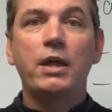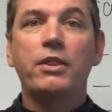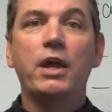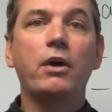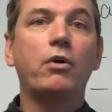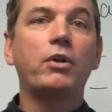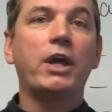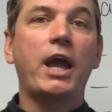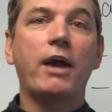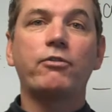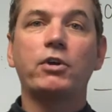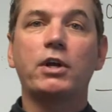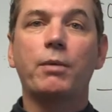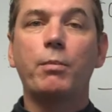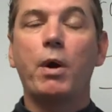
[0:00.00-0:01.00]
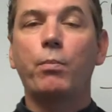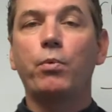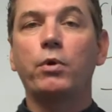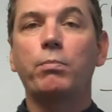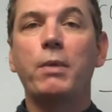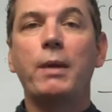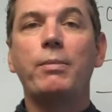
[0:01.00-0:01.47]
they only have to come up
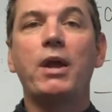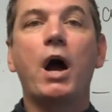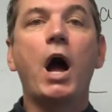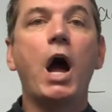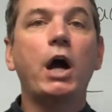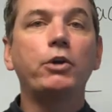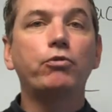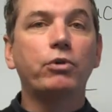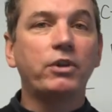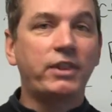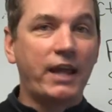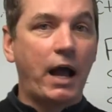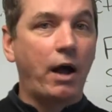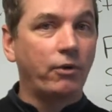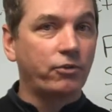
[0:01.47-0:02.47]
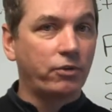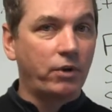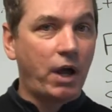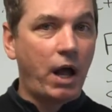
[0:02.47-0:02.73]
with maybe $100,000,